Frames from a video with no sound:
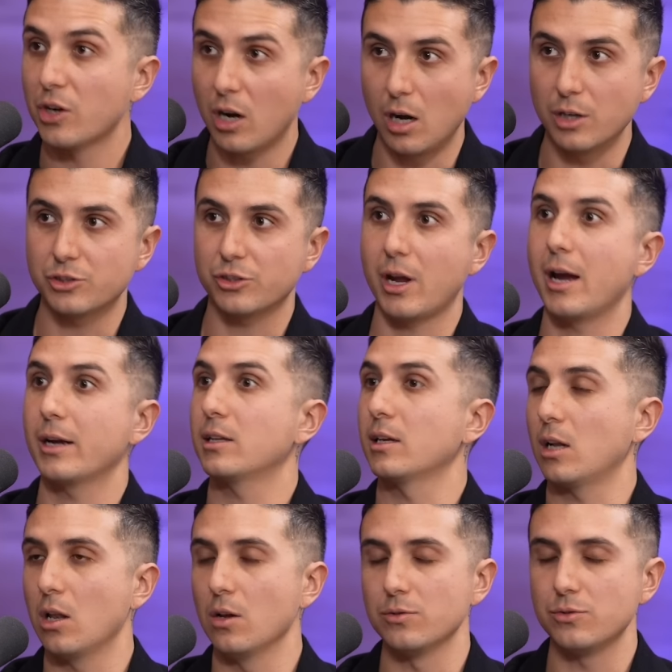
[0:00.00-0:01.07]
contract
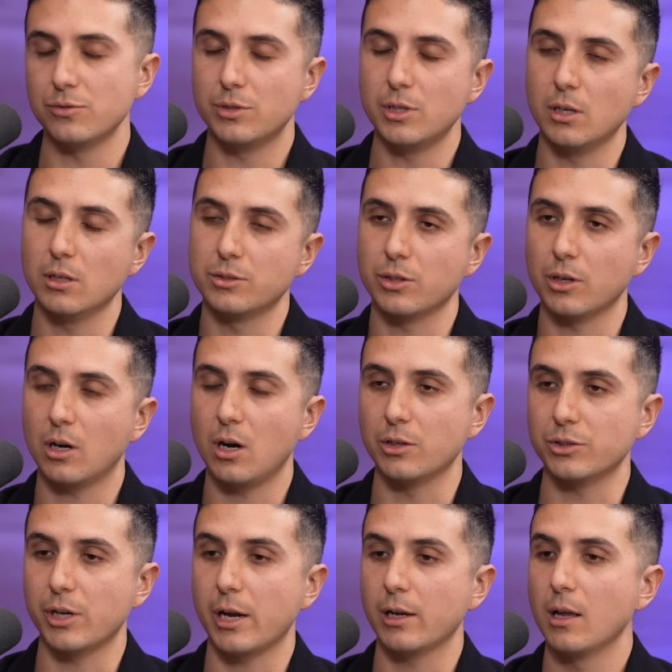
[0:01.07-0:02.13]
and closes deals under
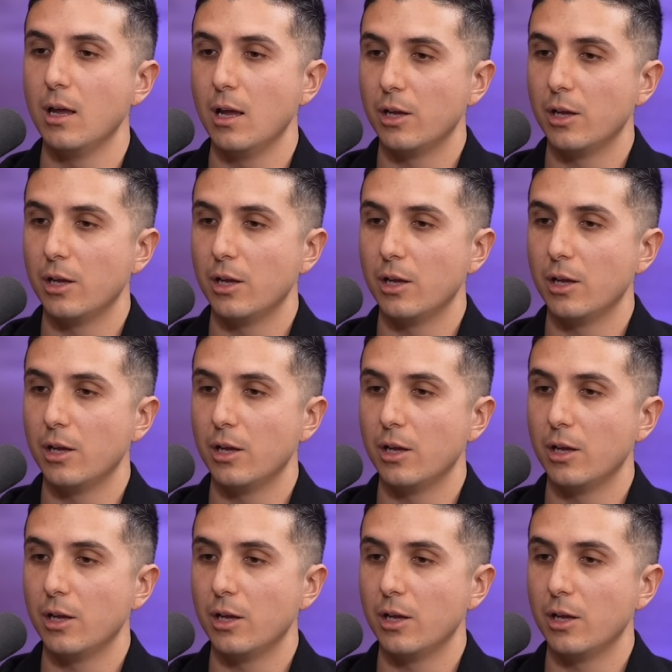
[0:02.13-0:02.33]
contract.